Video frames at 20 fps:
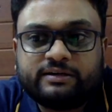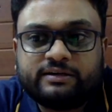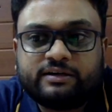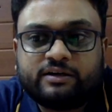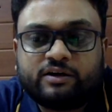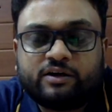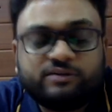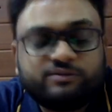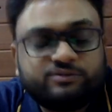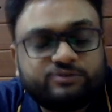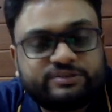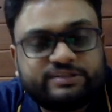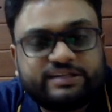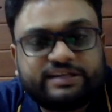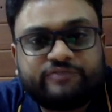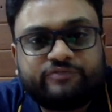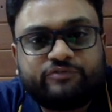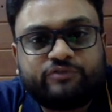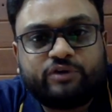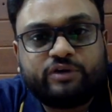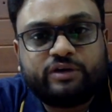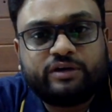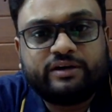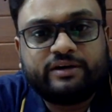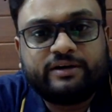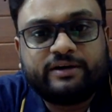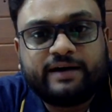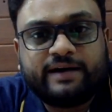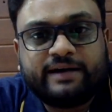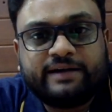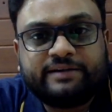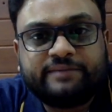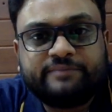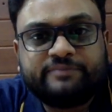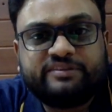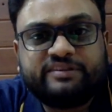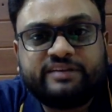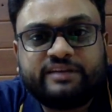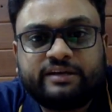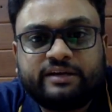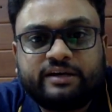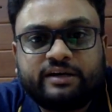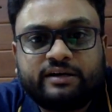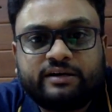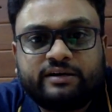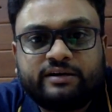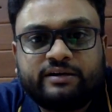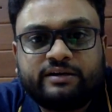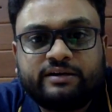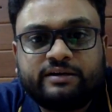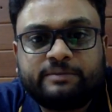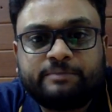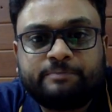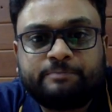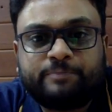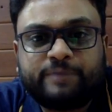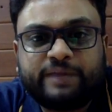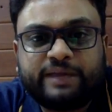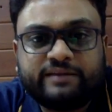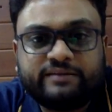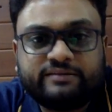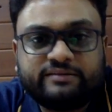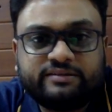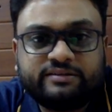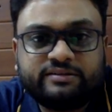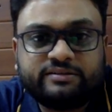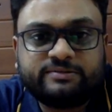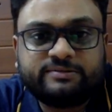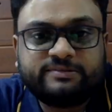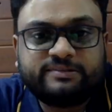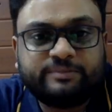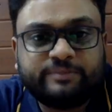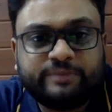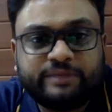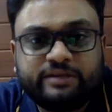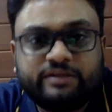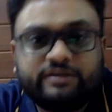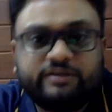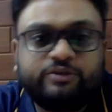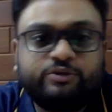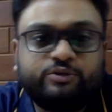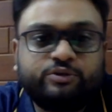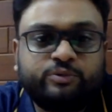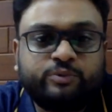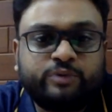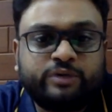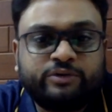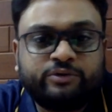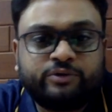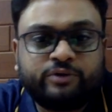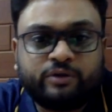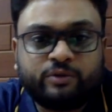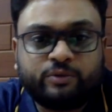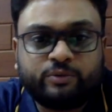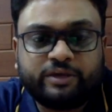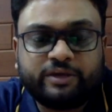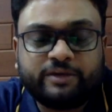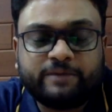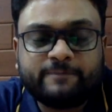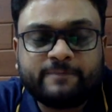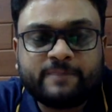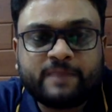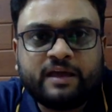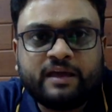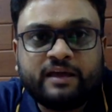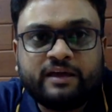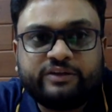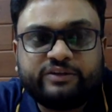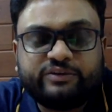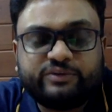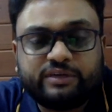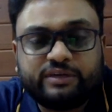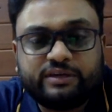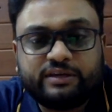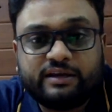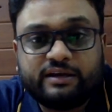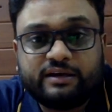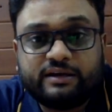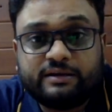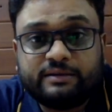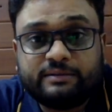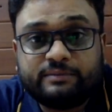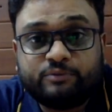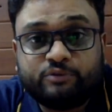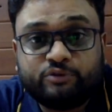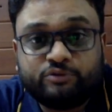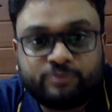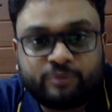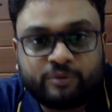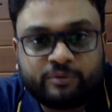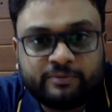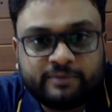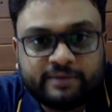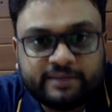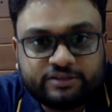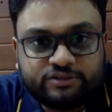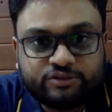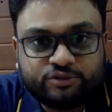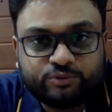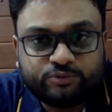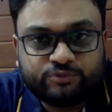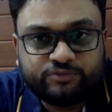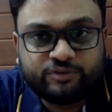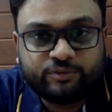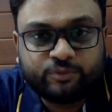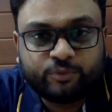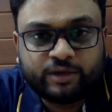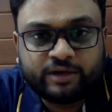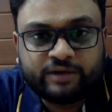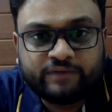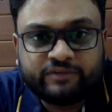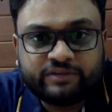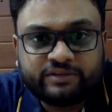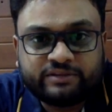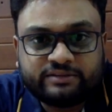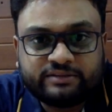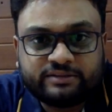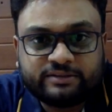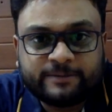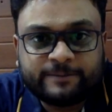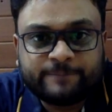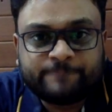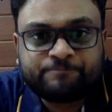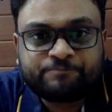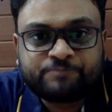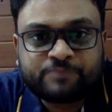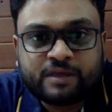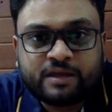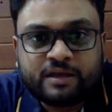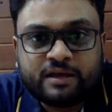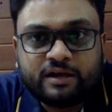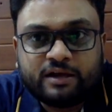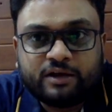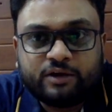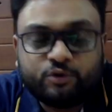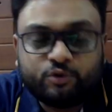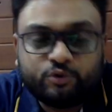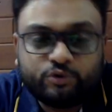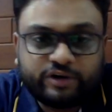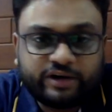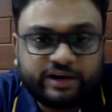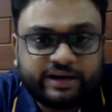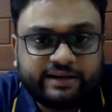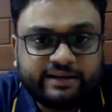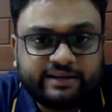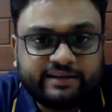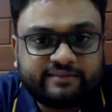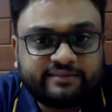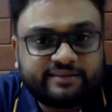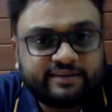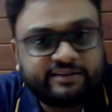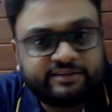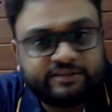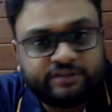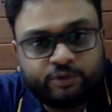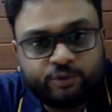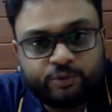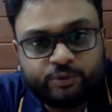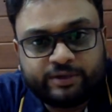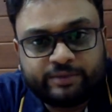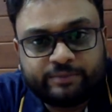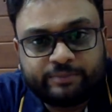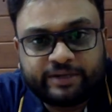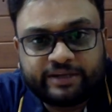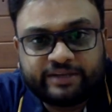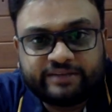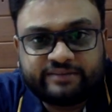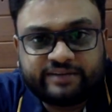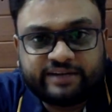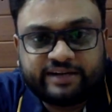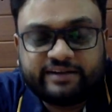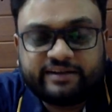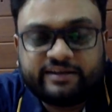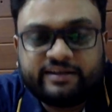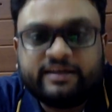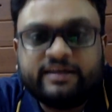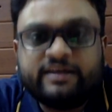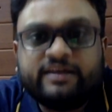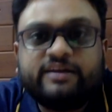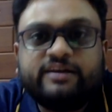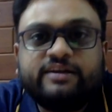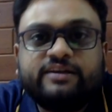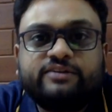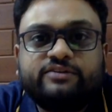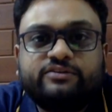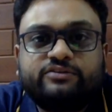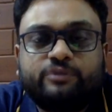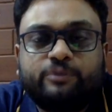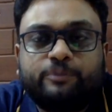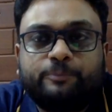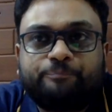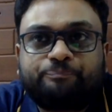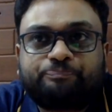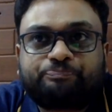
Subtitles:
also check for items that are priced similar to the one you are looking. You will most probably choose the one with good ratings and the lower price, right? So